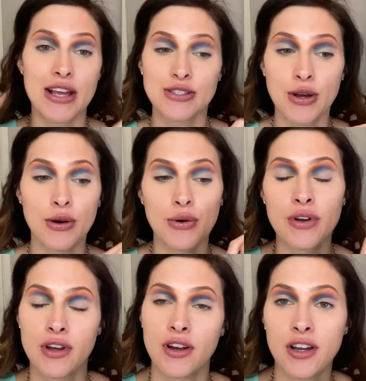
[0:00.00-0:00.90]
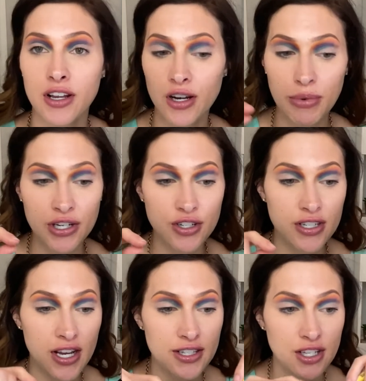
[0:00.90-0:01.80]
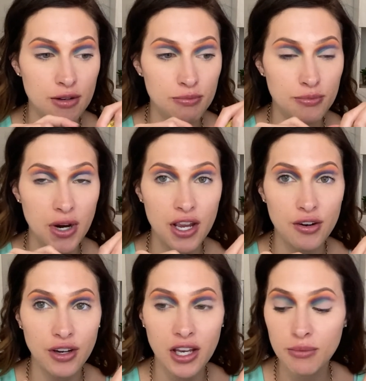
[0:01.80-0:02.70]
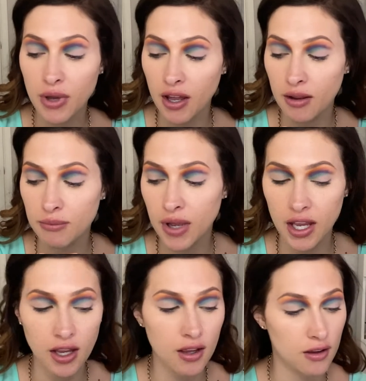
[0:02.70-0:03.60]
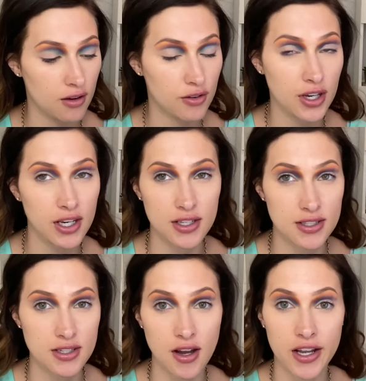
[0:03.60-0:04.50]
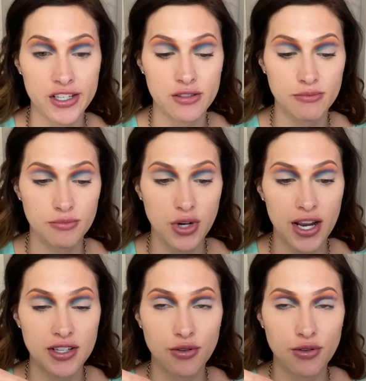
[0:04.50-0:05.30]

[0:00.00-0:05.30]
so in her picture she has a bright green, but my green is not bright.